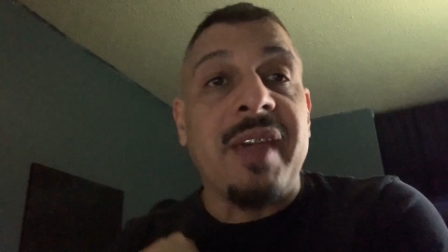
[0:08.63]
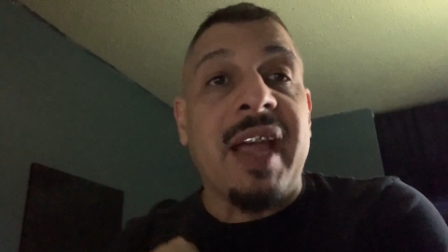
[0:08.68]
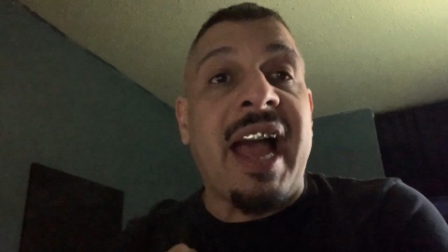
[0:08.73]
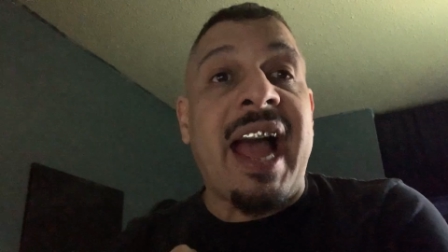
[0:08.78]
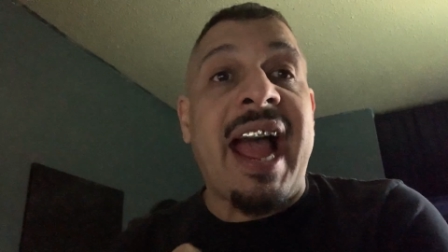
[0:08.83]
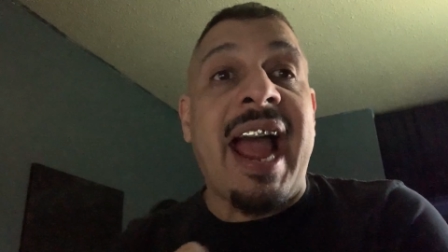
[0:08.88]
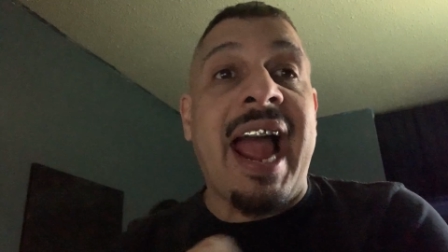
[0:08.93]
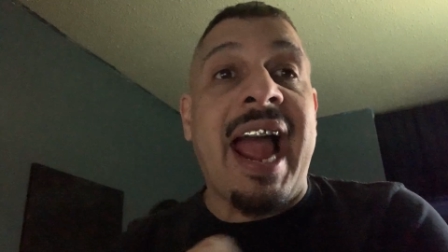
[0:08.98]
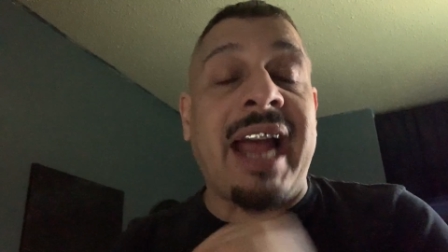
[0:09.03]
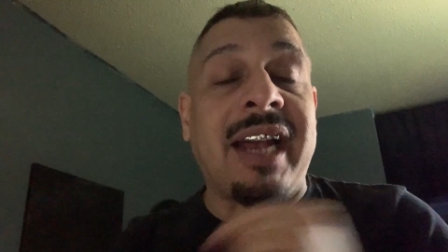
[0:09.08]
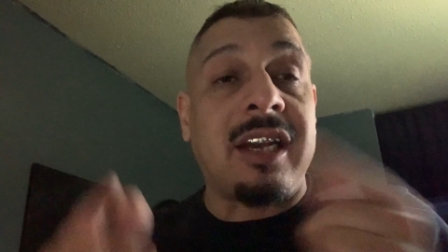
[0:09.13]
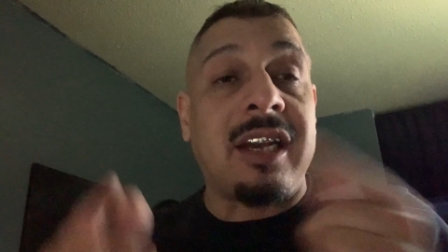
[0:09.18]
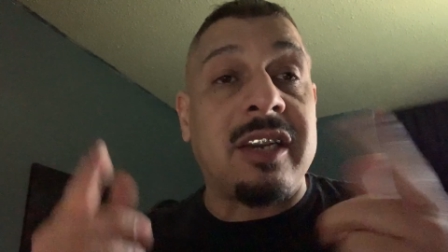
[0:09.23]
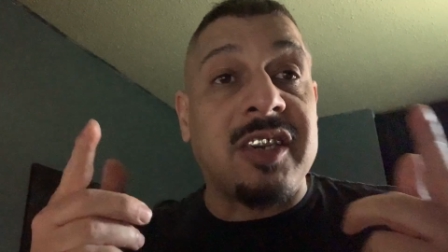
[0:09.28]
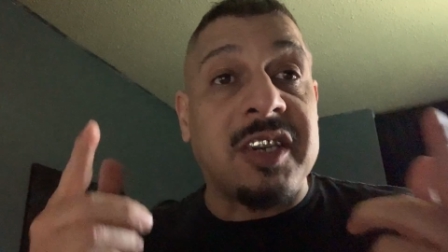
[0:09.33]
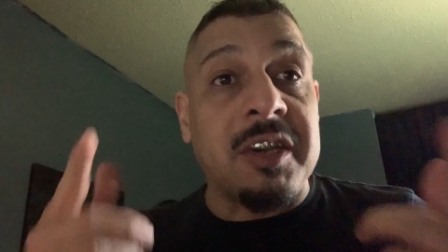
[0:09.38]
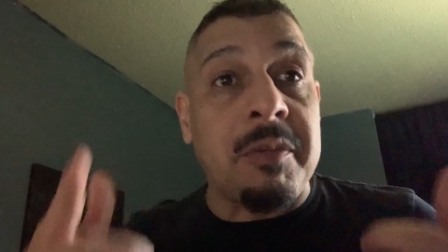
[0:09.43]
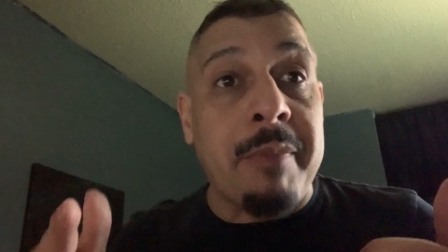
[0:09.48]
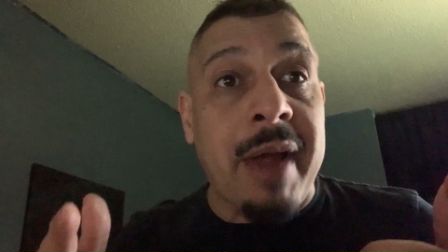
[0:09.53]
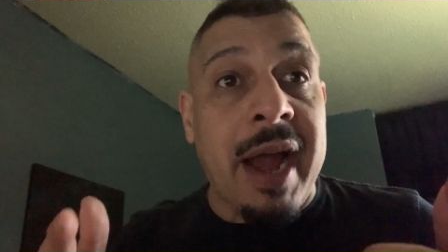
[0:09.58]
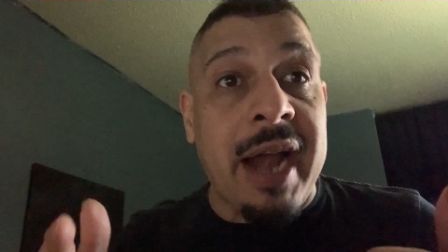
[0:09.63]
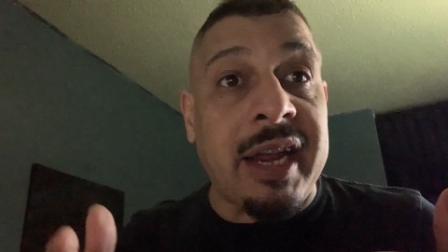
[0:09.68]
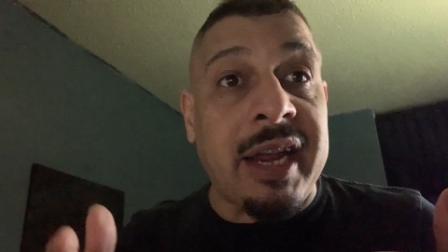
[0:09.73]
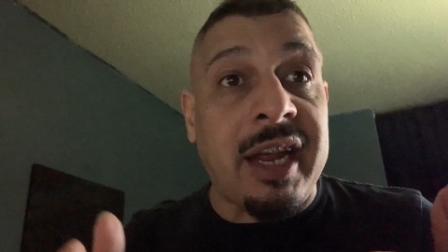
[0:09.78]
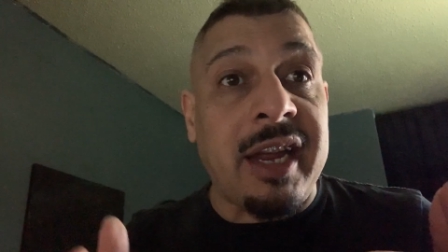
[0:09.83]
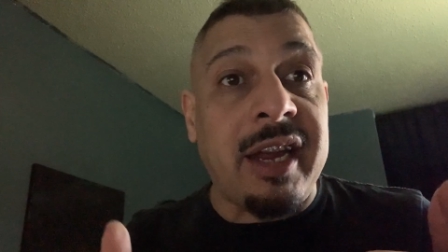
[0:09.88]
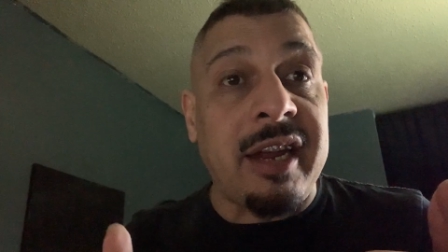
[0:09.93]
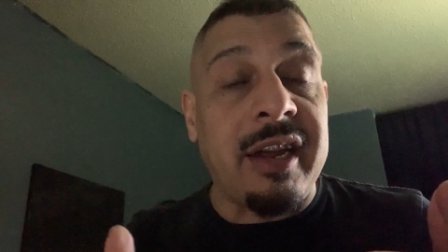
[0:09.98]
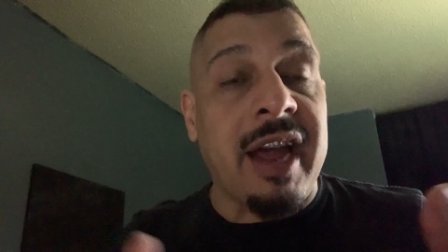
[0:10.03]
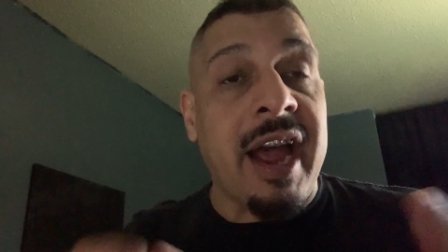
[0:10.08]
I had
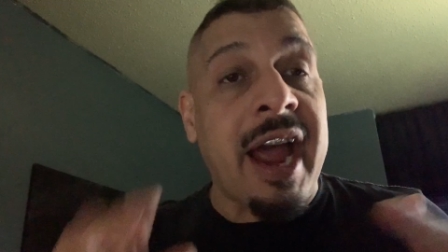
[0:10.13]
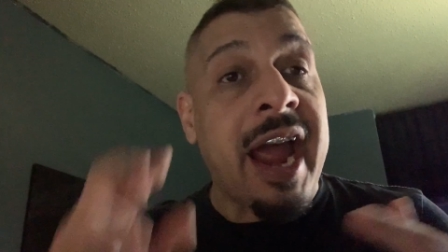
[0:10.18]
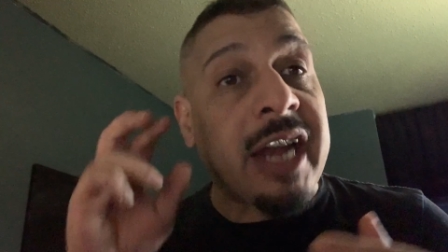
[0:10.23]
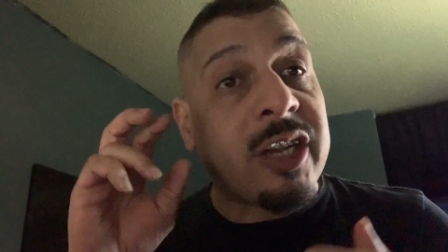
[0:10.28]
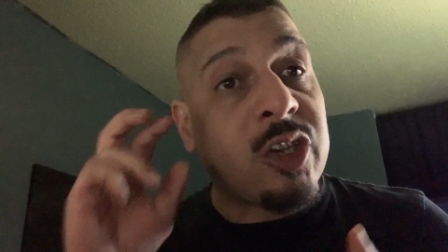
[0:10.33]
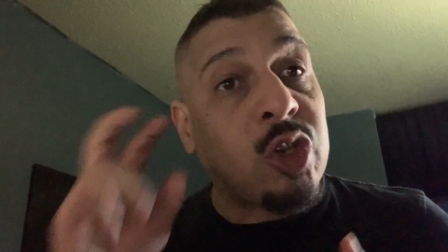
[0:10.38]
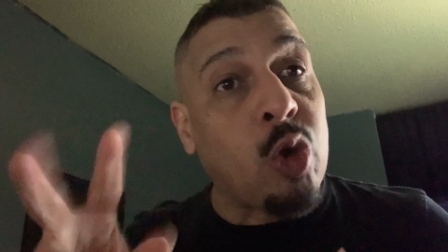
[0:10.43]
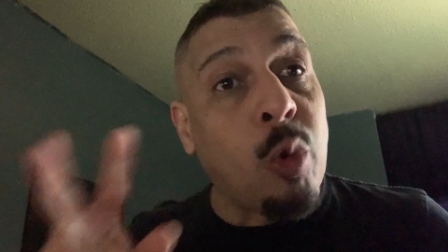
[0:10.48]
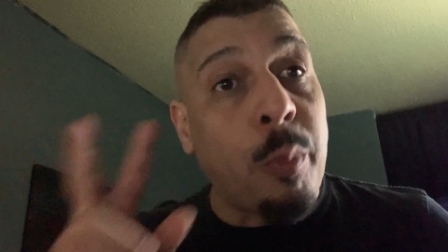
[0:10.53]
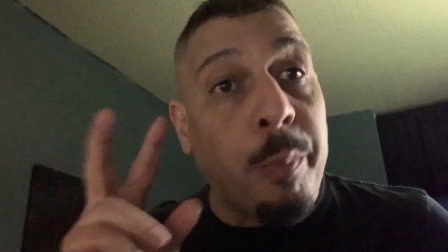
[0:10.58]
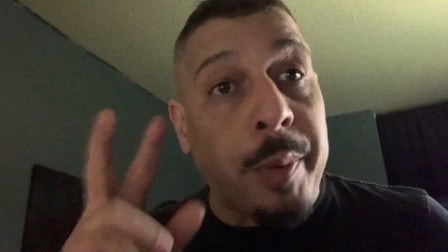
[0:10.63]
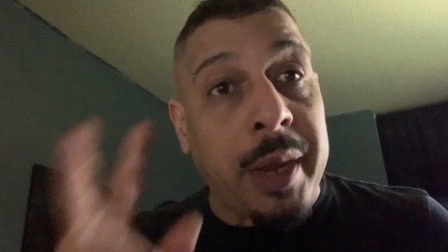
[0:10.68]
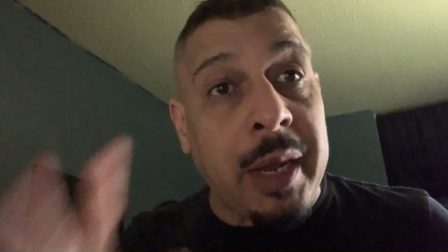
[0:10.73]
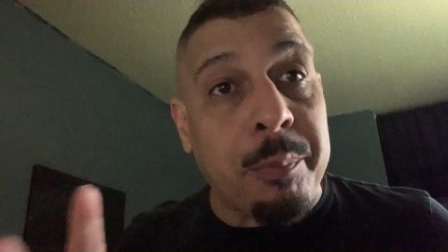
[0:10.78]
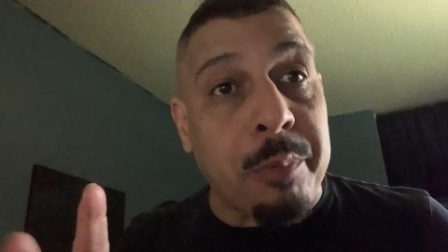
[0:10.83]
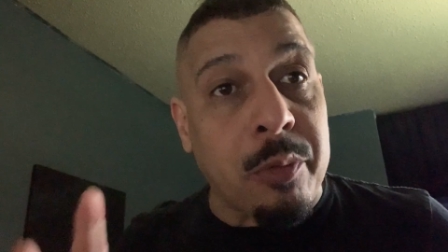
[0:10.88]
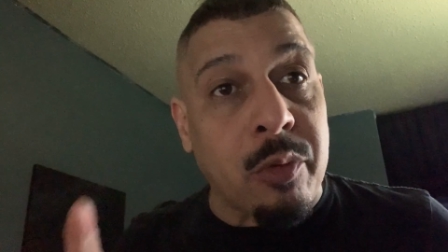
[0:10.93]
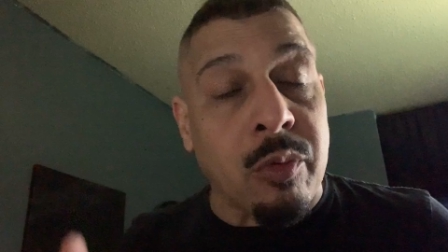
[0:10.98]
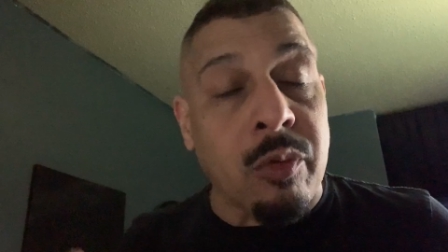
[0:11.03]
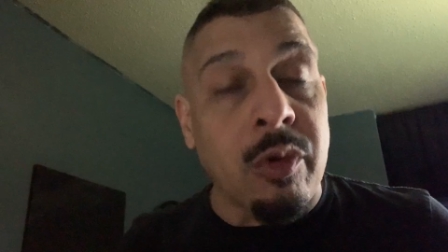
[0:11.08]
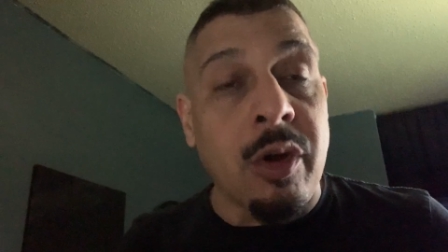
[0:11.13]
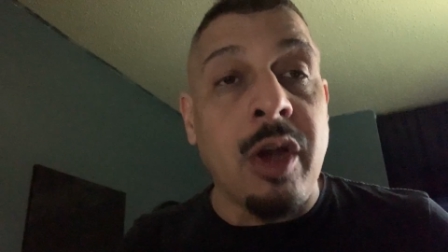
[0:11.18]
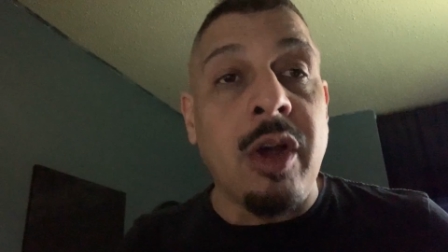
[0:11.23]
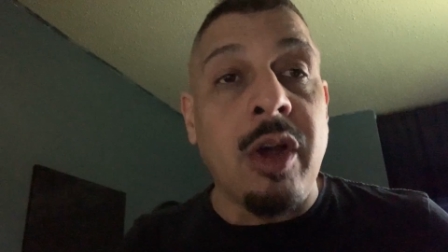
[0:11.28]
somebody, I had two people